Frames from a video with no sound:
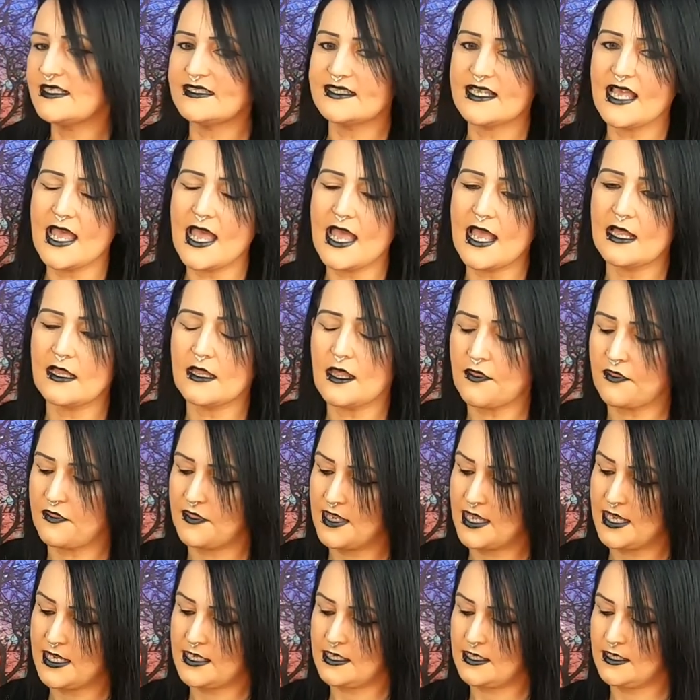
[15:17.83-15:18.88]
XL, I
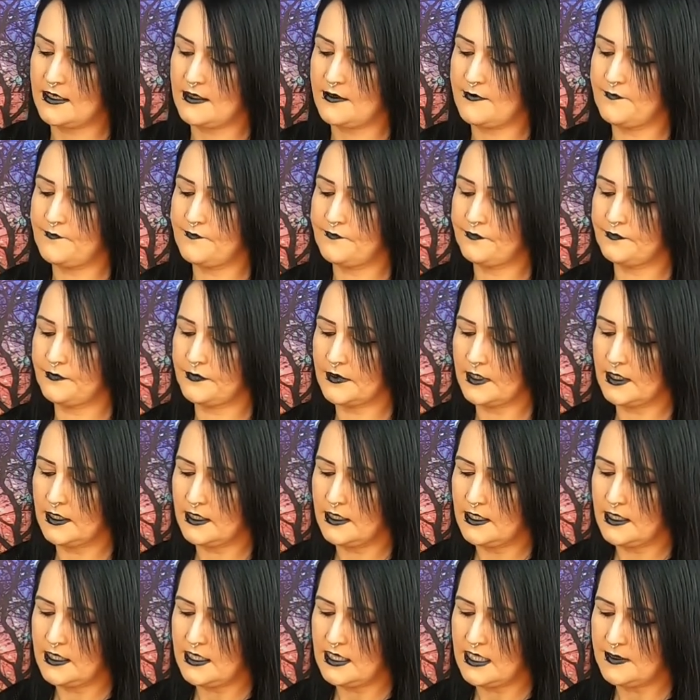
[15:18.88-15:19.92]
think.
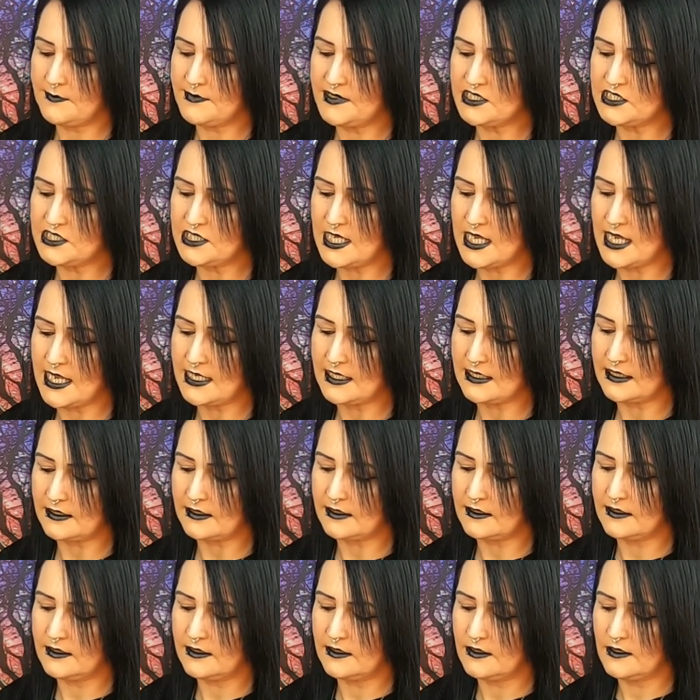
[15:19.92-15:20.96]
Let me check.
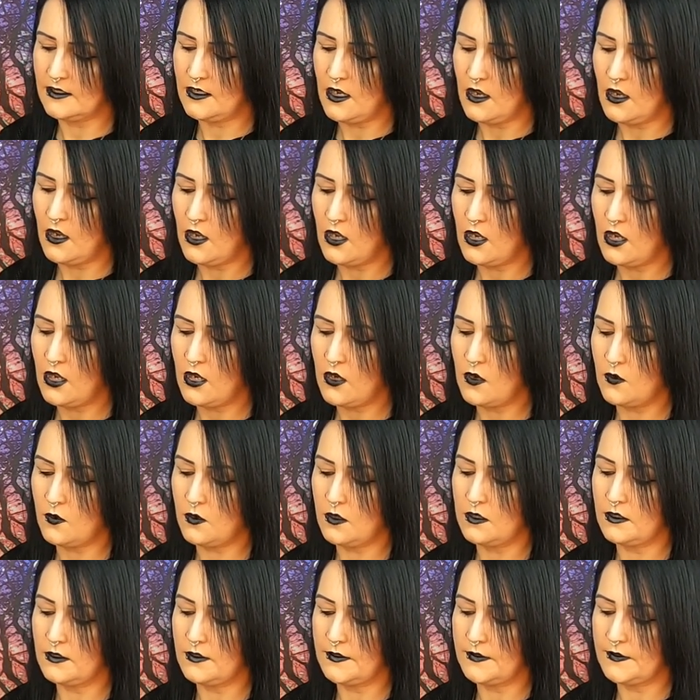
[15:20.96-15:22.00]

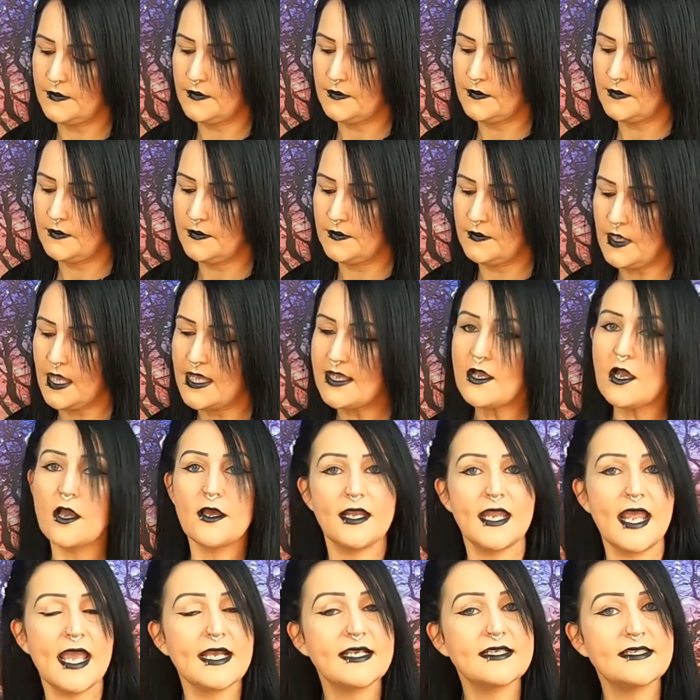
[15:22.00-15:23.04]
Oh, I got
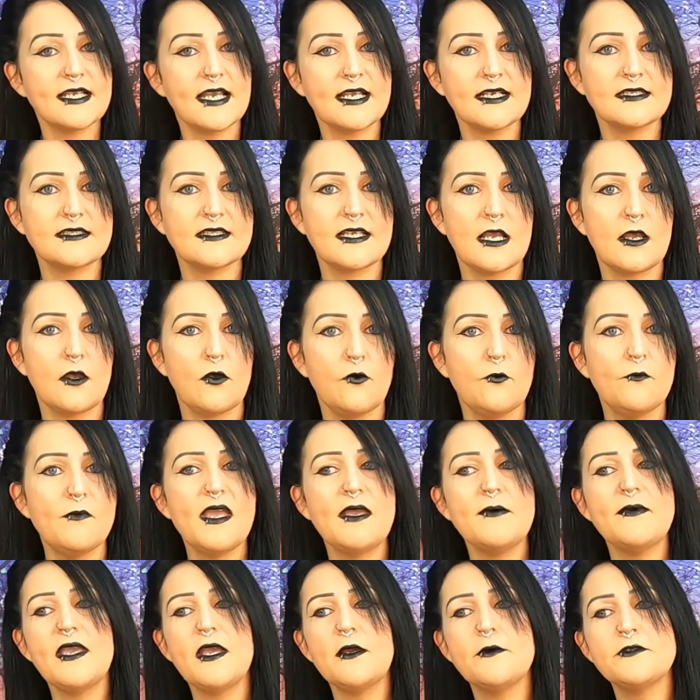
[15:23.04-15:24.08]
an XXL.
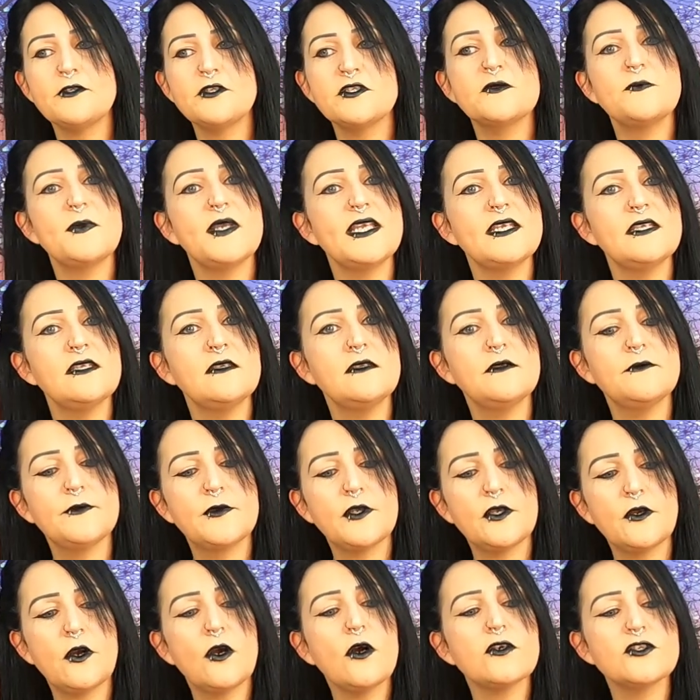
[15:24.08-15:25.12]
Maybe I was just being
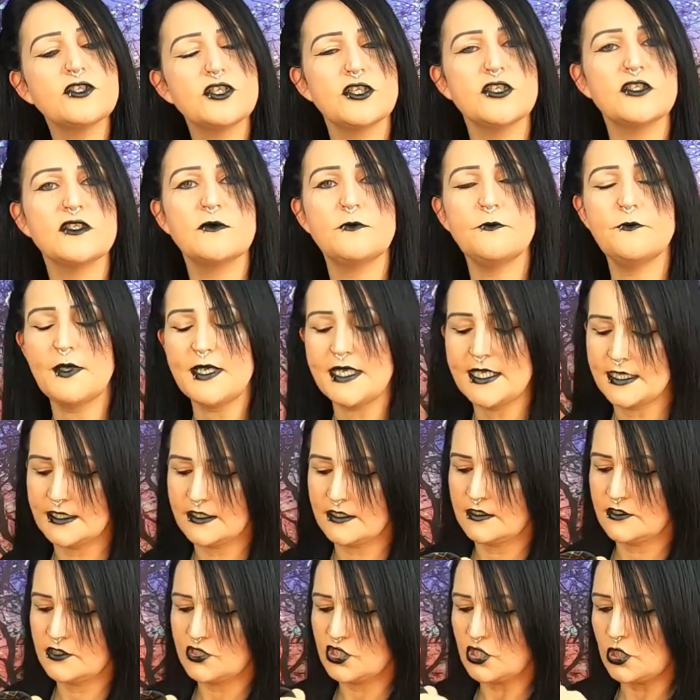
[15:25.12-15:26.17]
cautious and
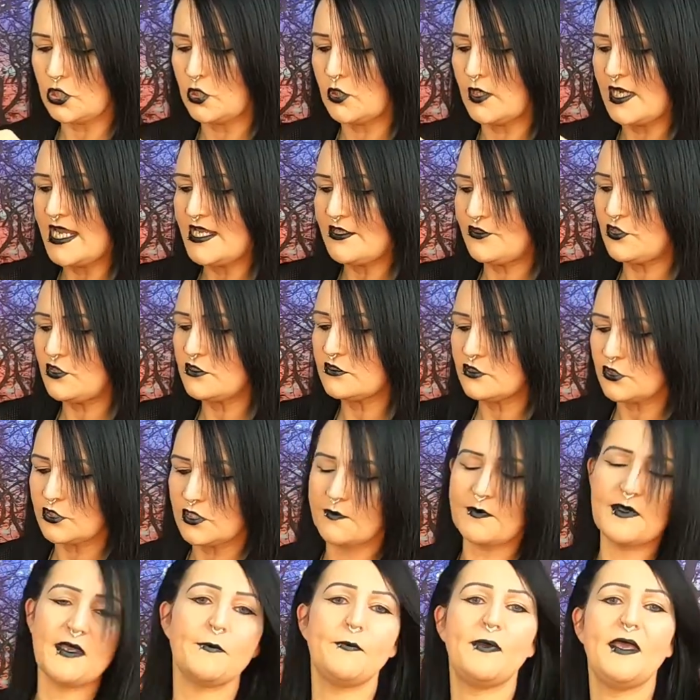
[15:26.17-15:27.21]
being short. It does
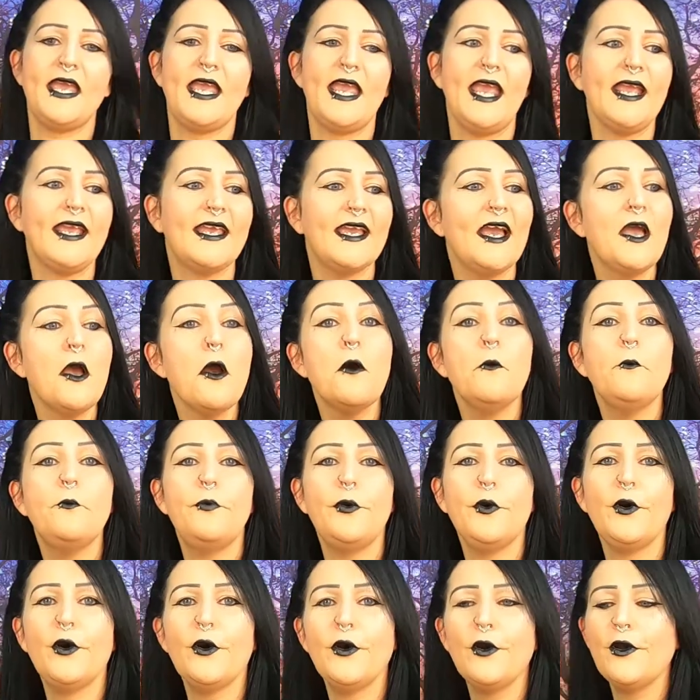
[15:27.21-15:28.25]
look a bit big,
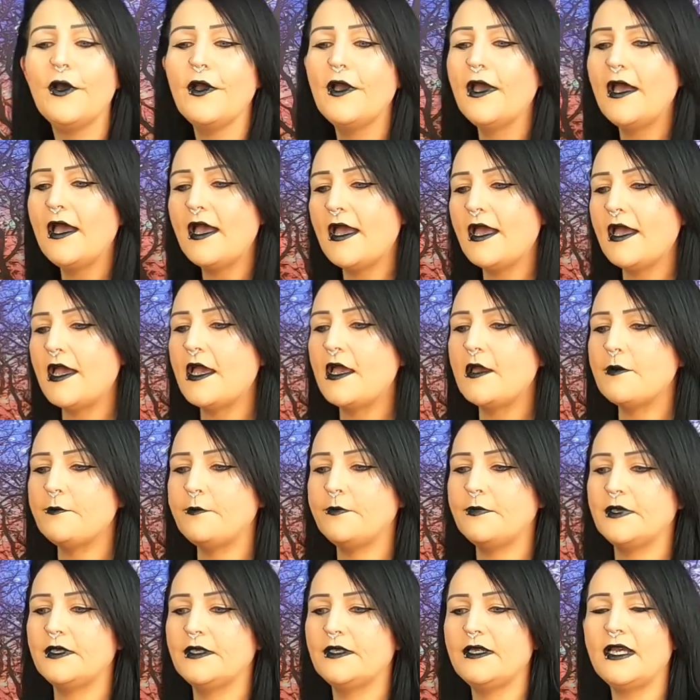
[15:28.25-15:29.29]
but I
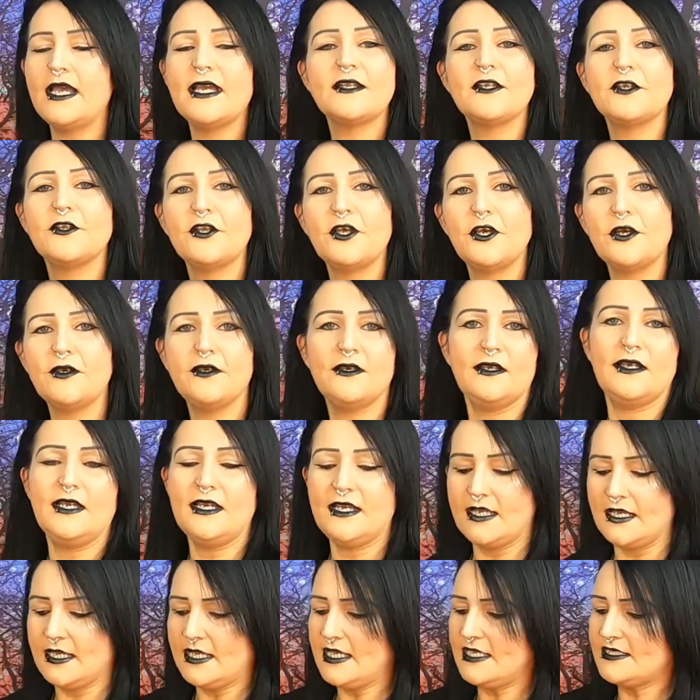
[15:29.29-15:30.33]
don't know.
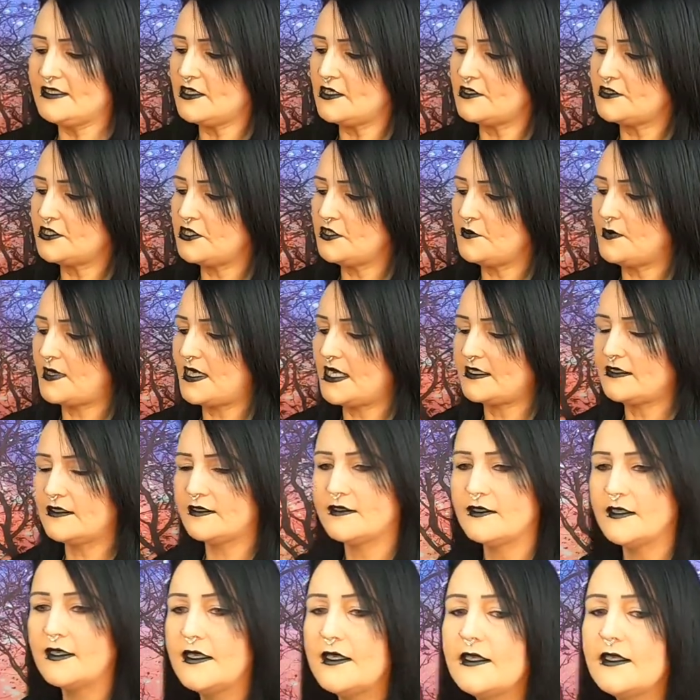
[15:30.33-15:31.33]
It's not too bad.